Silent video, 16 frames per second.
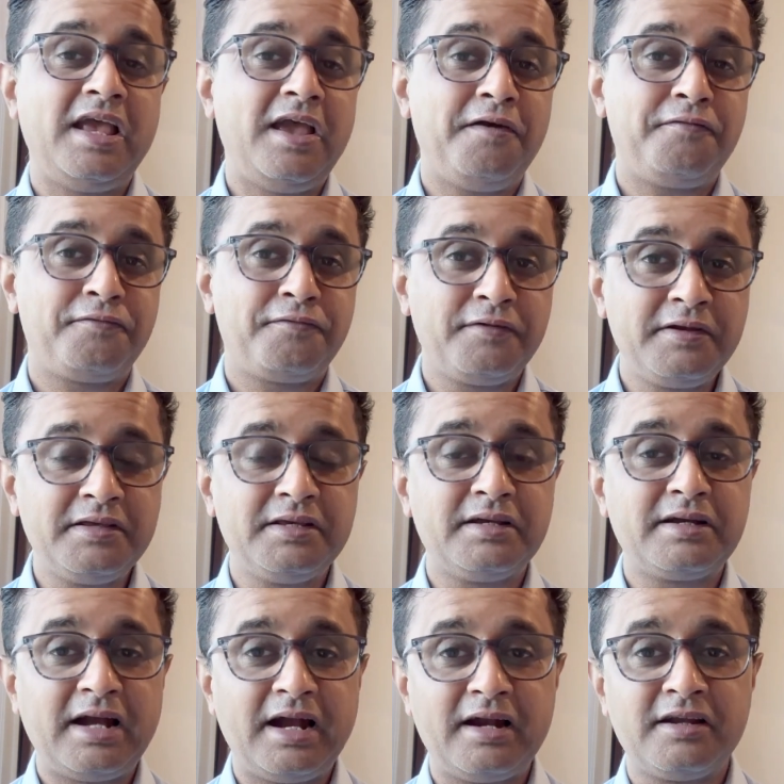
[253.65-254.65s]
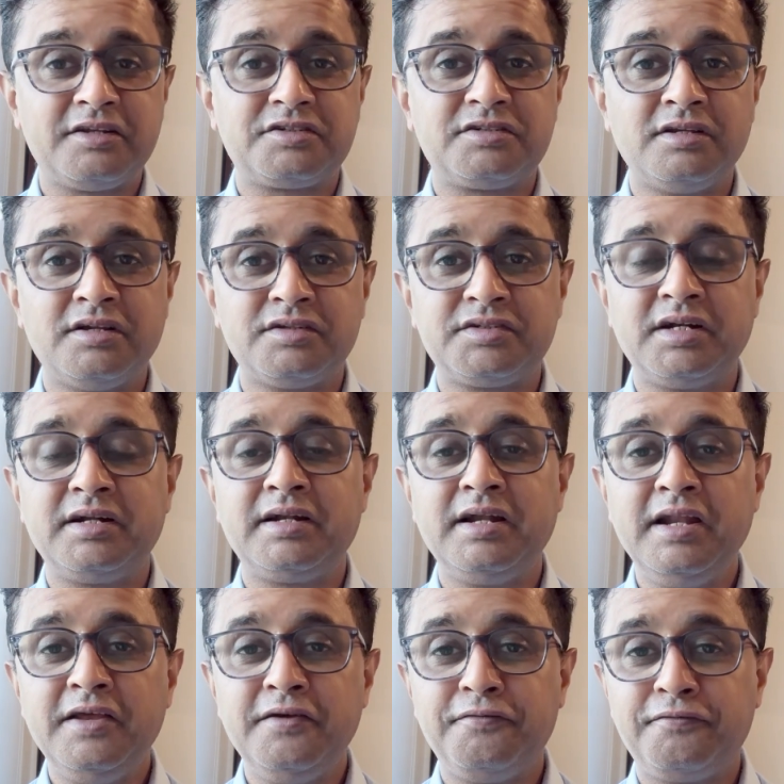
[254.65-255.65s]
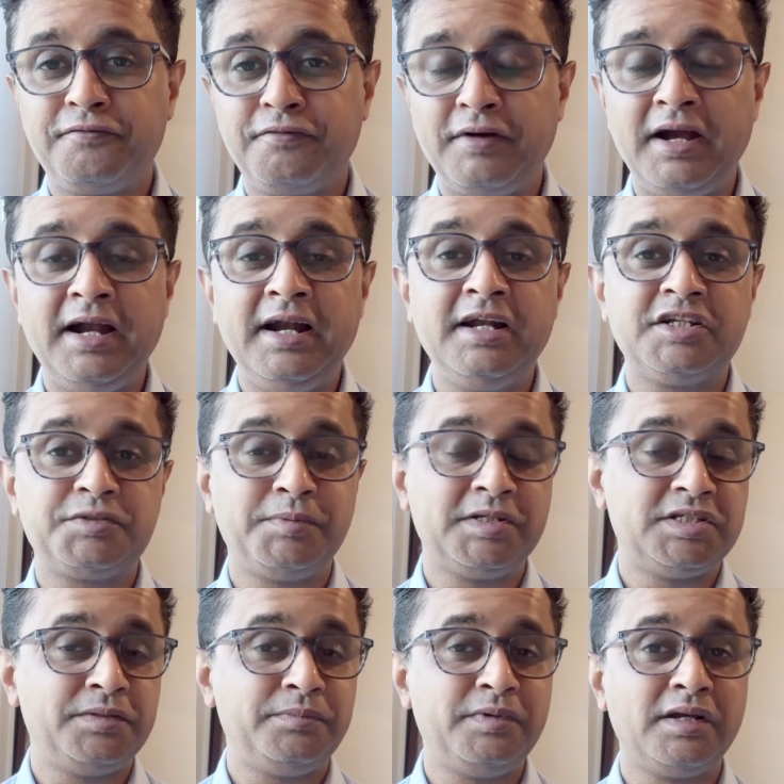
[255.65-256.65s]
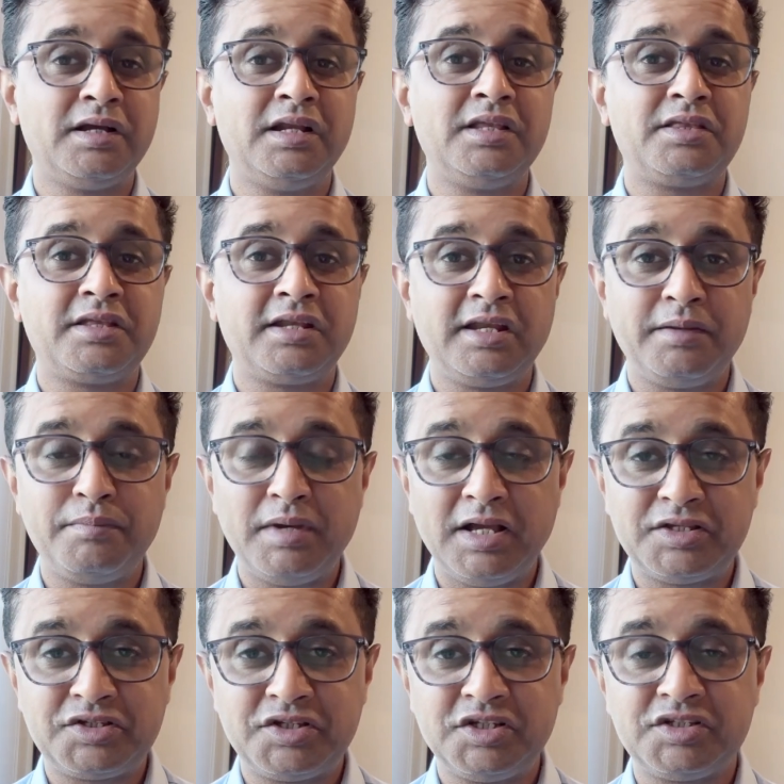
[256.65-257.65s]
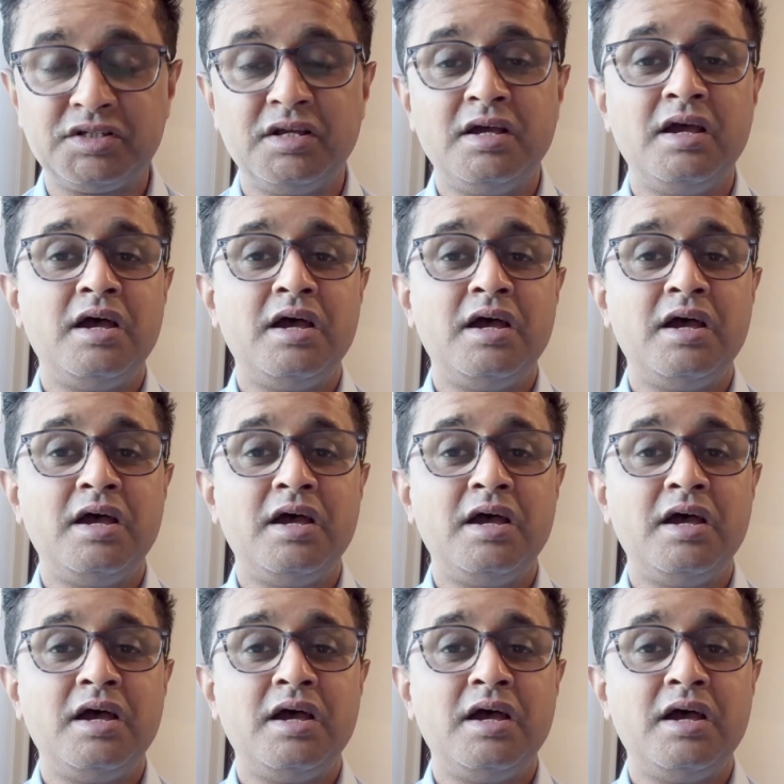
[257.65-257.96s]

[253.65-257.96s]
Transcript: FDA guidance doesn't define specifically three batches,